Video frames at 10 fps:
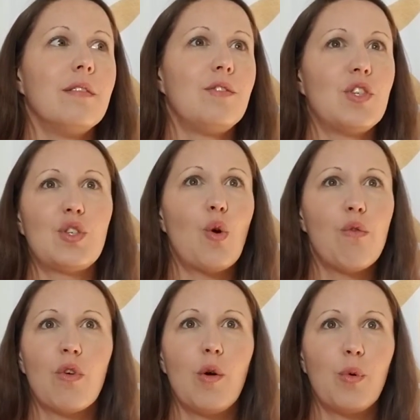just
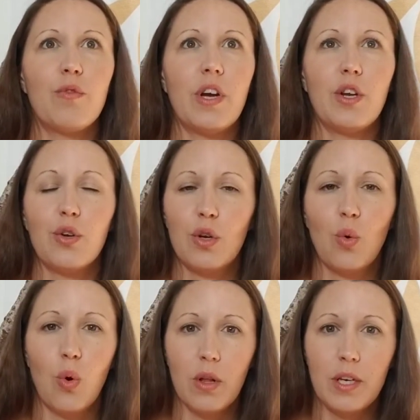overall provide a good
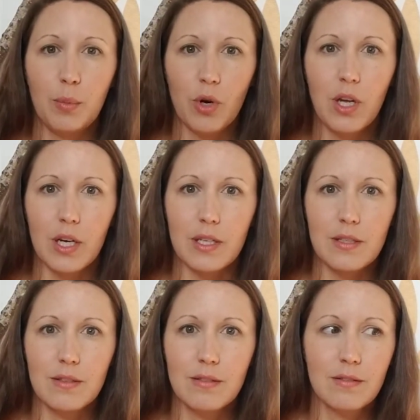quality product
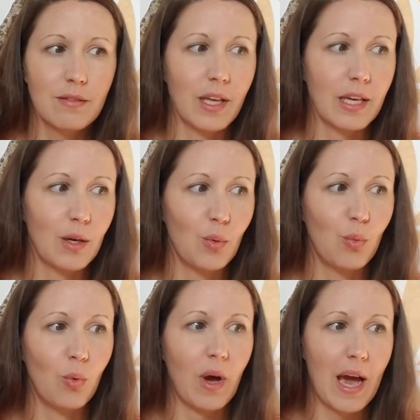like
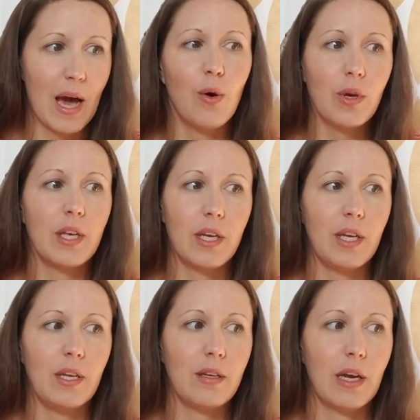how can
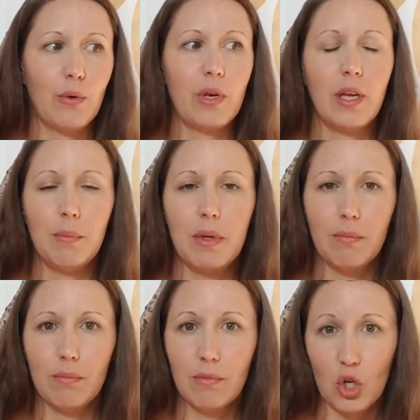i how can i
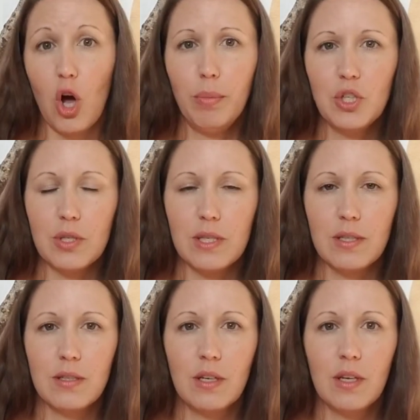accomplish
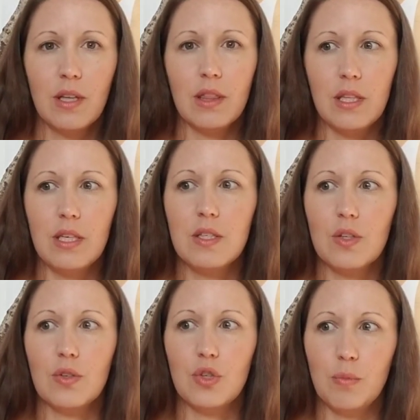this? These
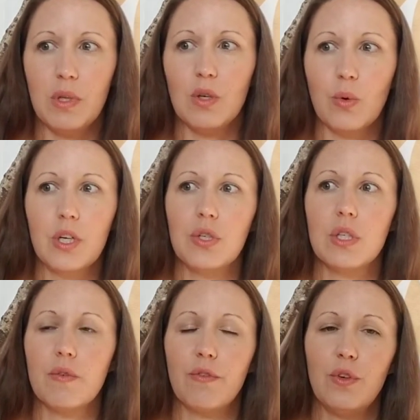should be the
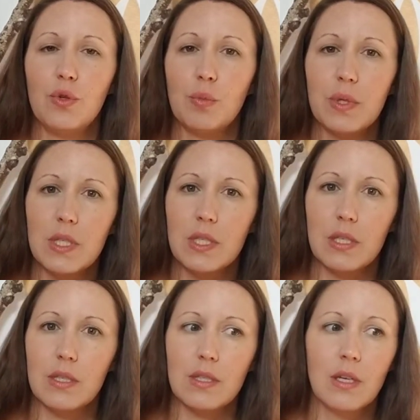questions for future
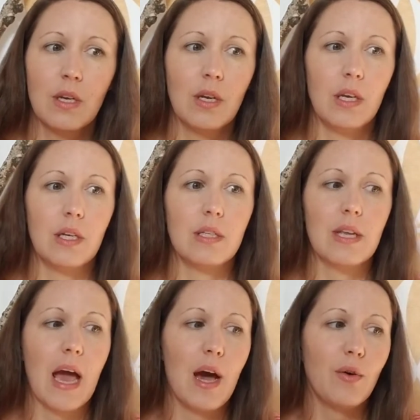businesses is
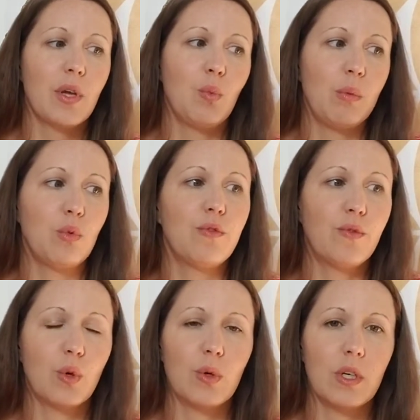how can we move
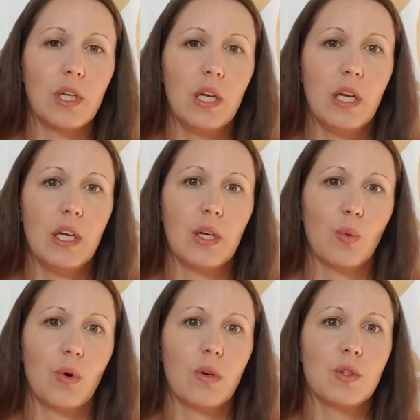forward in a
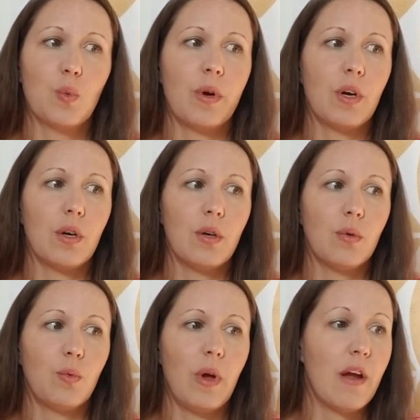world where
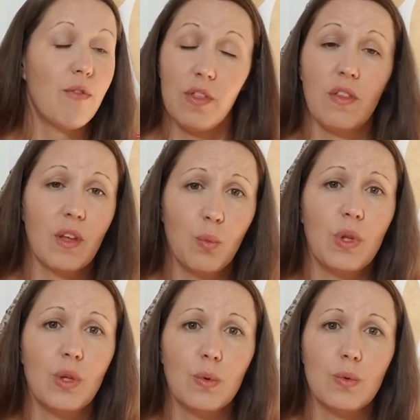everything that we
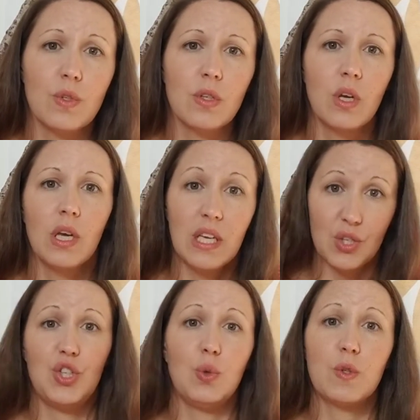use
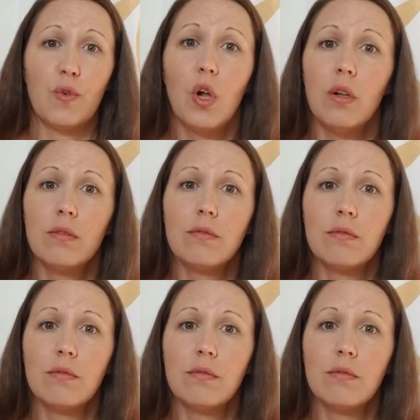is useful?